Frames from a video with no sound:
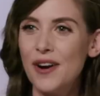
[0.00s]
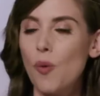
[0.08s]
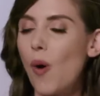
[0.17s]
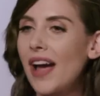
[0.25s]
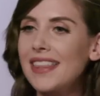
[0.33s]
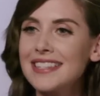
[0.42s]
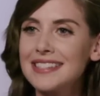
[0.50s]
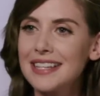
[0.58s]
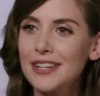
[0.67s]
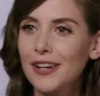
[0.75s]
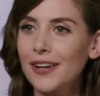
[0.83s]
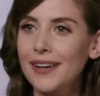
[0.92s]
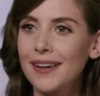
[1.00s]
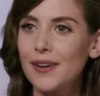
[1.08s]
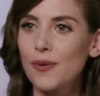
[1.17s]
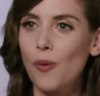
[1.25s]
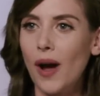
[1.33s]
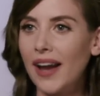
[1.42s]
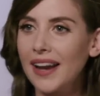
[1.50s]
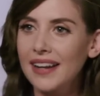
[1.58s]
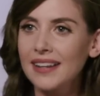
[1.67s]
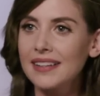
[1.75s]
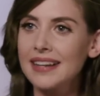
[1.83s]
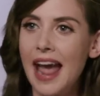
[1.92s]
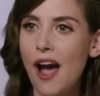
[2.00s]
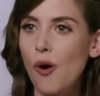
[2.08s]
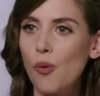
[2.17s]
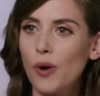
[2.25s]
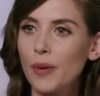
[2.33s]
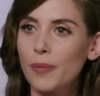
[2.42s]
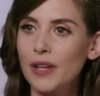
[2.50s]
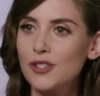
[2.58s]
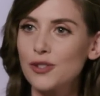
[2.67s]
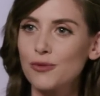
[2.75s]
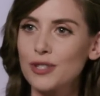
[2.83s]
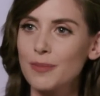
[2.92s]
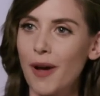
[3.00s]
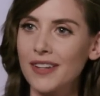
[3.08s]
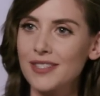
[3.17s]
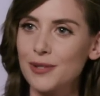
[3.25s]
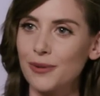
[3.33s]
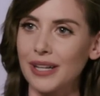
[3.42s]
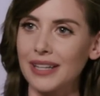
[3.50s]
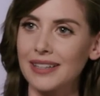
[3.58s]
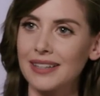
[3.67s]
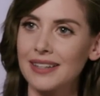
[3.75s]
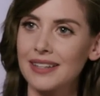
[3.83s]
Why the sinner why now? What made you respond to it?